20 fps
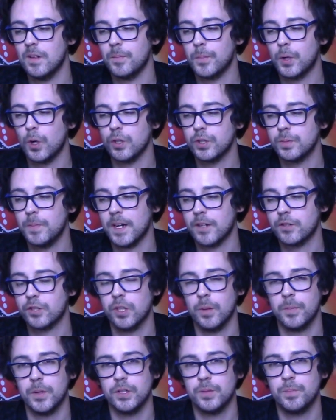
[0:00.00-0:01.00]
Because the
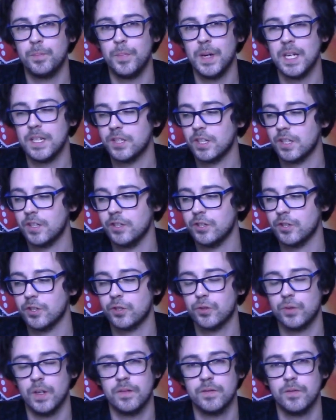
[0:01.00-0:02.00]
Microstubber is basically
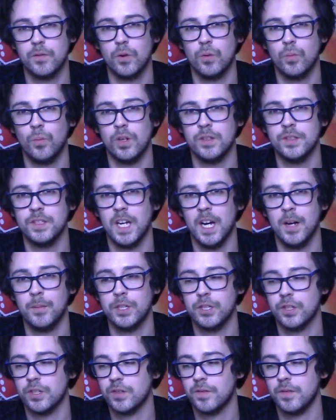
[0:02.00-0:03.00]
just strength 4 and 1
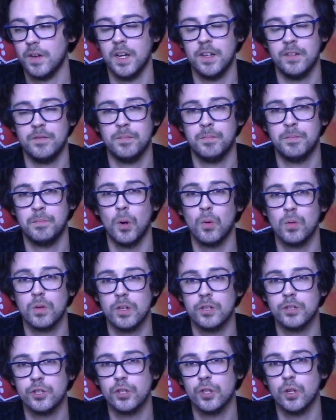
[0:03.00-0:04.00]
damage, it's 5 bolt
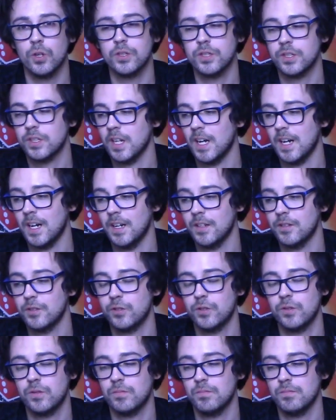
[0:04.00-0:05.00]
gunshots at
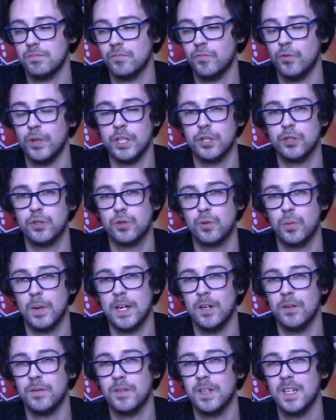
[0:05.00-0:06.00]
range
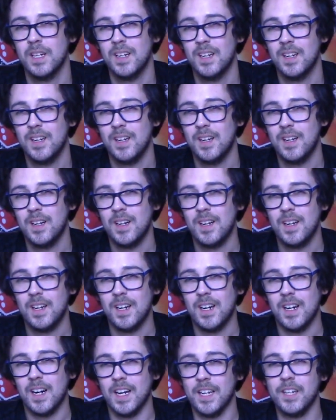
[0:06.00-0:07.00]
12.
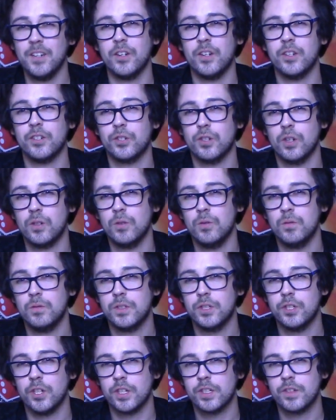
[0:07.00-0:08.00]
I think you're going to struggle
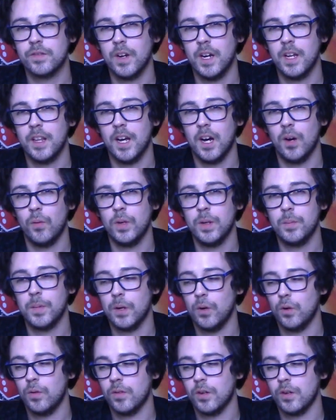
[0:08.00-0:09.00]
to justify that a wee
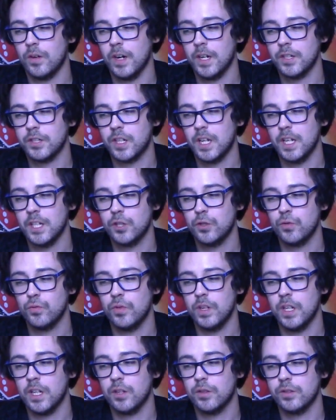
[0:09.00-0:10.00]
bit over an Eradication
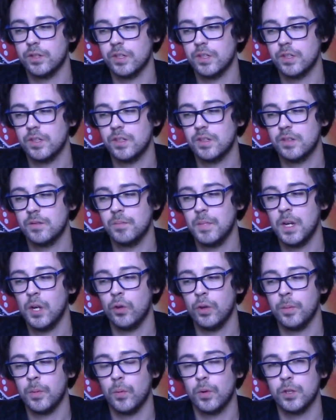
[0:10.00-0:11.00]
Ray, because it's may
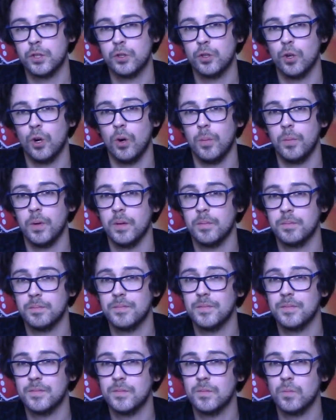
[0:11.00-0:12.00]
only be one shot, but
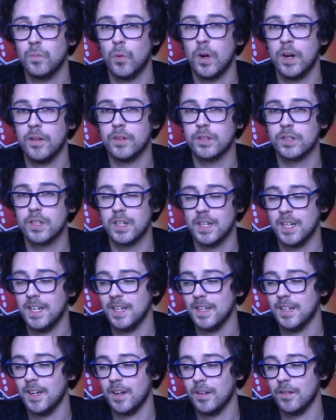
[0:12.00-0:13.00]
wherever it's going to
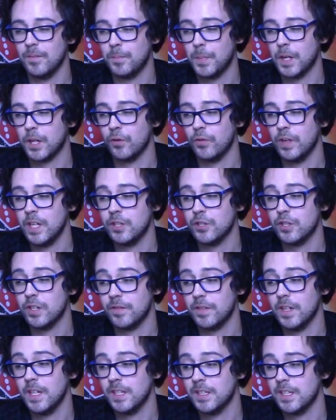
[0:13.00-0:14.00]
hit at a bigger range, and
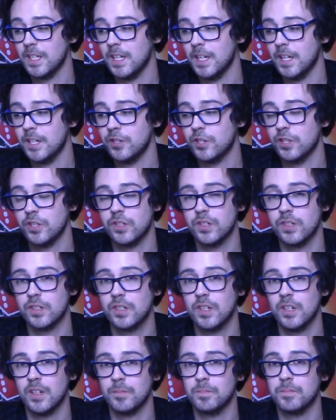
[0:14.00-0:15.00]
if it is 8 inches, it's
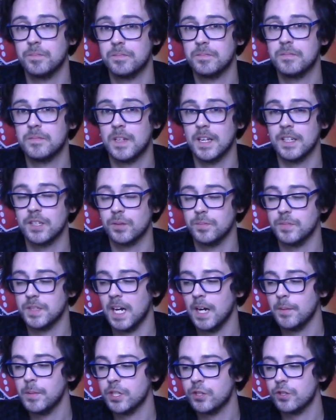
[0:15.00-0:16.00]
going to get some
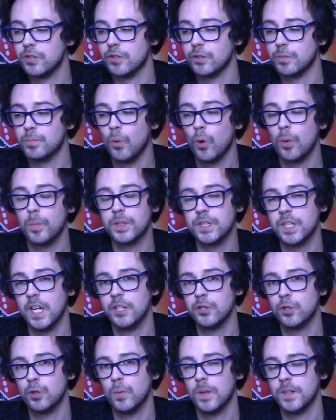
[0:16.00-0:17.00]
damage. There's more
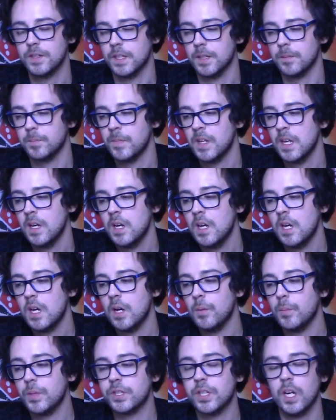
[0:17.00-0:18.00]
potential with it.
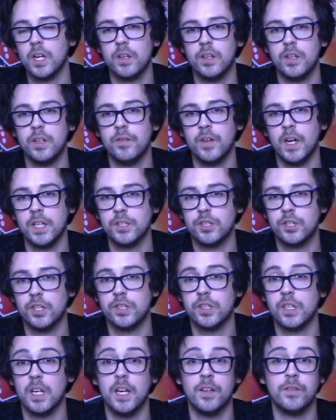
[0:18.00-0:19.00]
But certainly the advantage
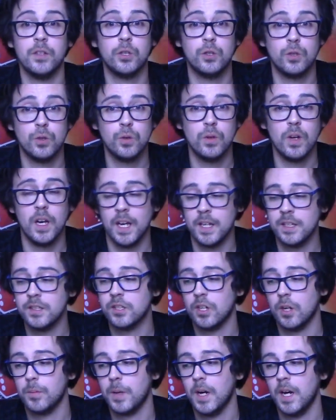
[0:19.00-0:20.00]
is that if you do
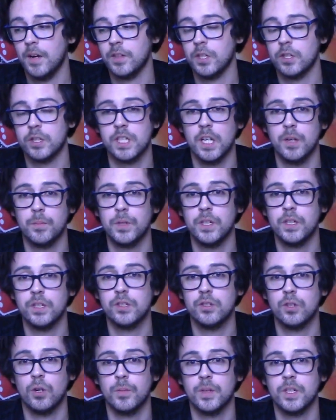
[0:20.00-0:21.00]
end up having your Tech
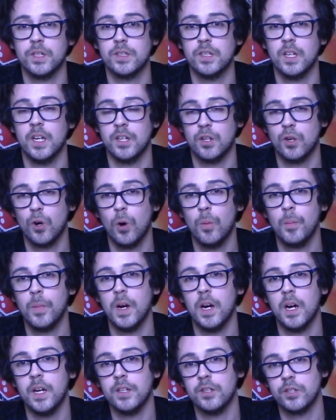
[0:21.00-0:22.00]
Priest Dominus in
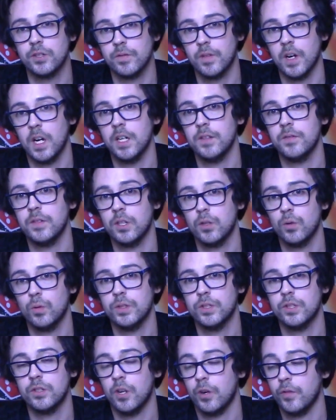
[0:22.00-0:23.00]
combat and you survive and you go
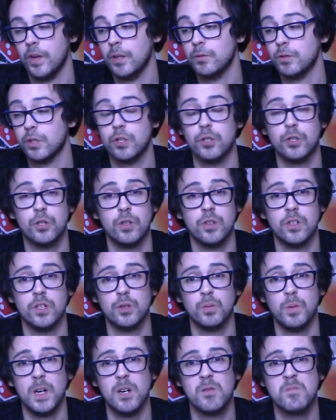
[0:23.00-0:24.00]
into another round, you can shoot it
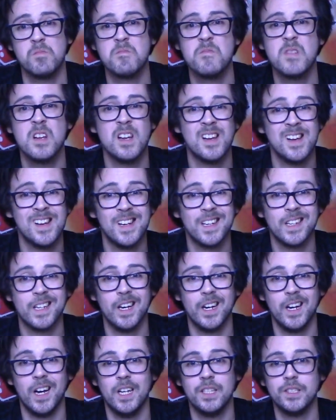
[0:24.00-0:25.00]
as well.
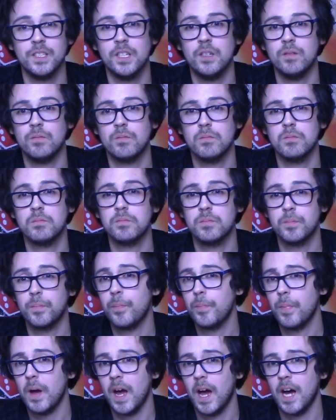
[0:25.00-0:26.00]
Kind of handy,
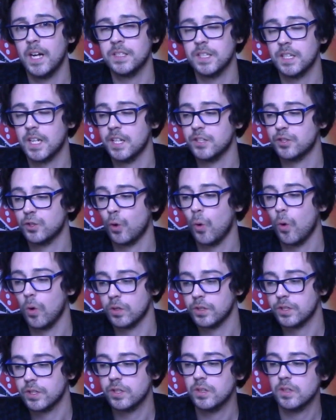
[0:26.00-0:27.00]
bit handy against
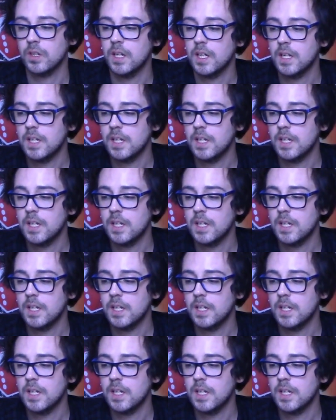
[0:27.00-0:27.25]
hordes.